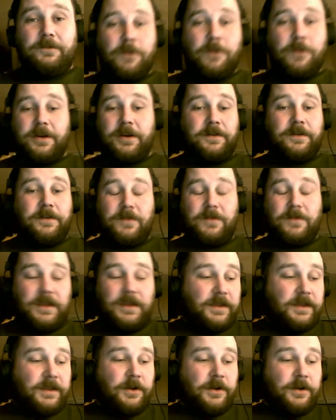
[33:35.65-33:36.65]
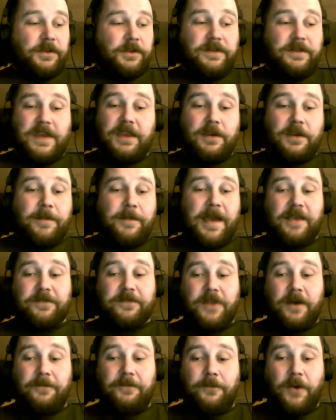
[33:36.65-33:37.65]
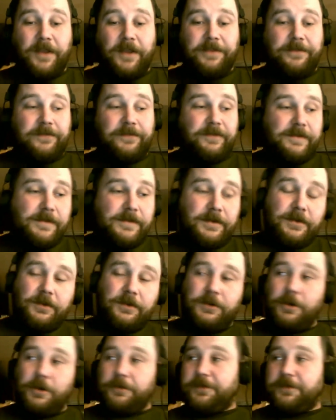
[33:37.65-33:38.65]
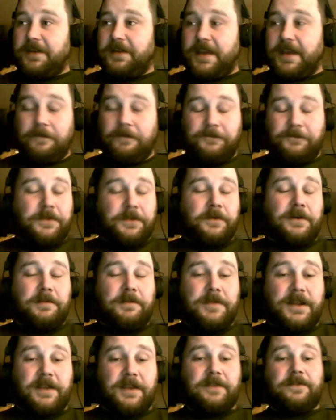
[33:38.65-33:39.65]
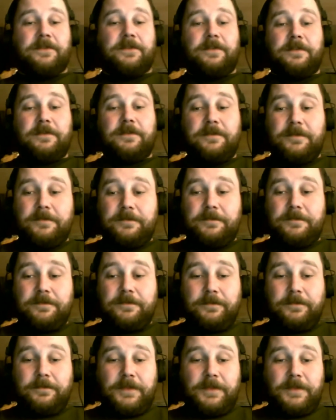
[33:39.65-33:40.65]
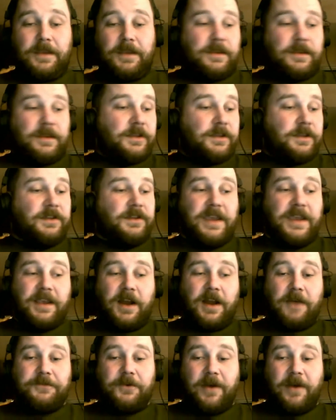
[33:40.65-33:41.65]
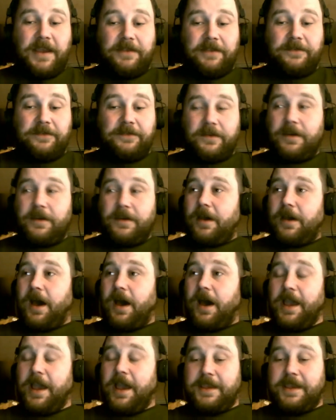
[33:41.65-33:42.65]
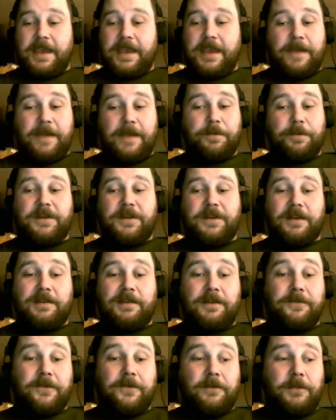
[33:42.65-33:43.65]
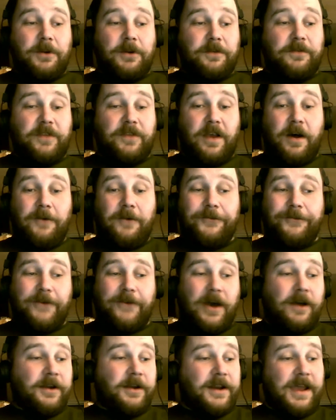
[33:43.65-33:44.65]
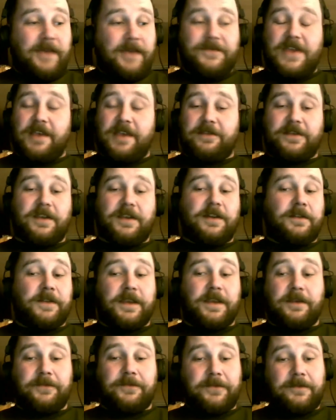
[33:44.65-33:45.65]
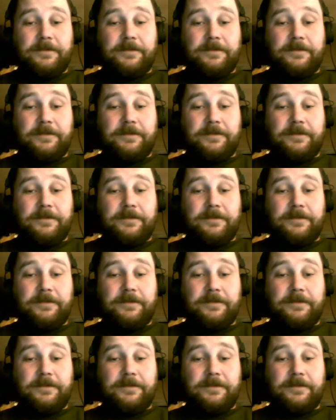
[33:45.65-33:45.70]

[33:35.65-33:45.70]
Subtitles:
We're going to, you take your mask off once, go sit down for 30 minutes. You take it off twice, I can't protect you from yourself. I'm going to have to ask you to leave.